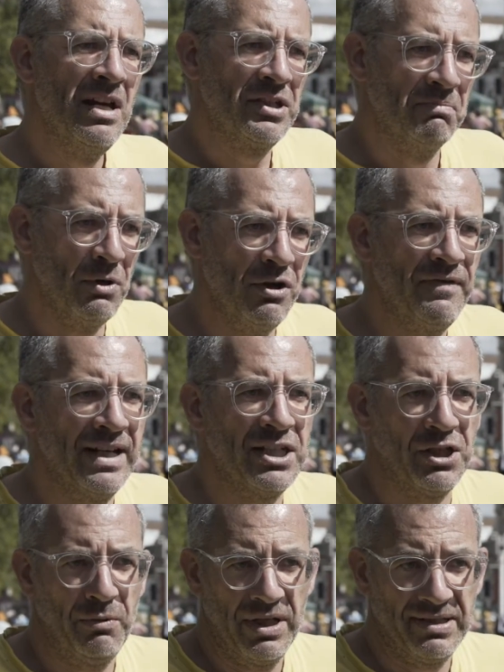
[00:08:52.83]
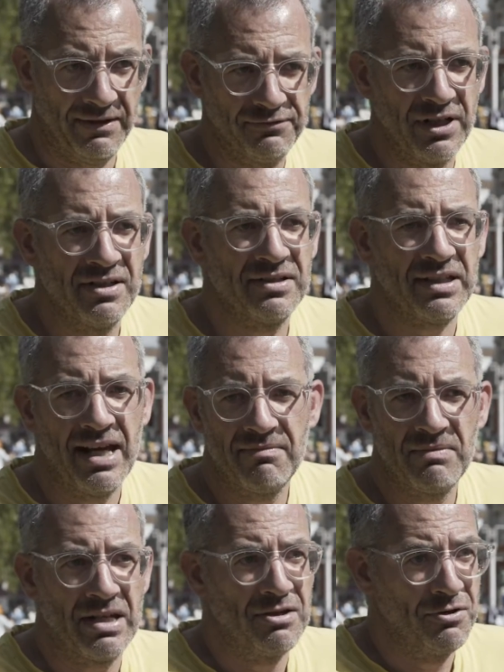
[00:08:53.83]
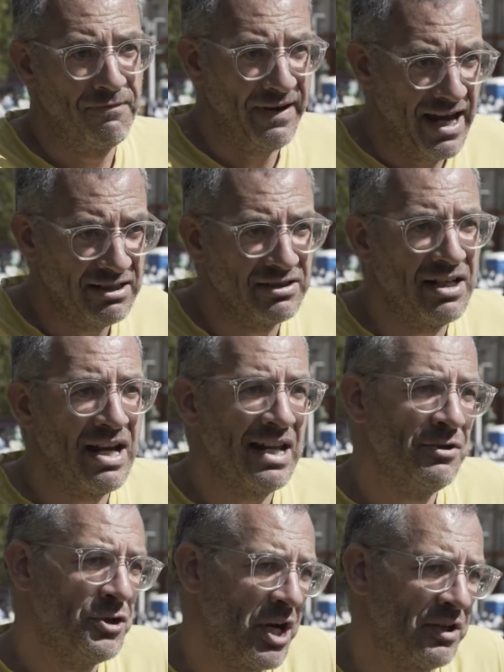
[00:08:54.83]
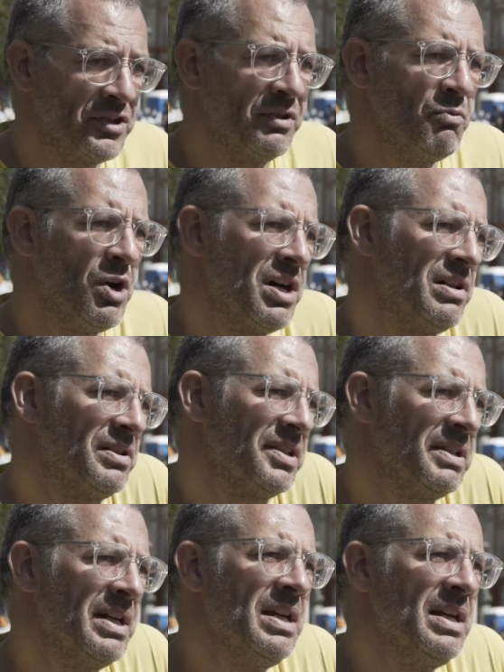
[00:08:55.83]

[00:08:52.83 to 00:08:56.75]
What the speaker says: to moving to a different and fairer and juster world.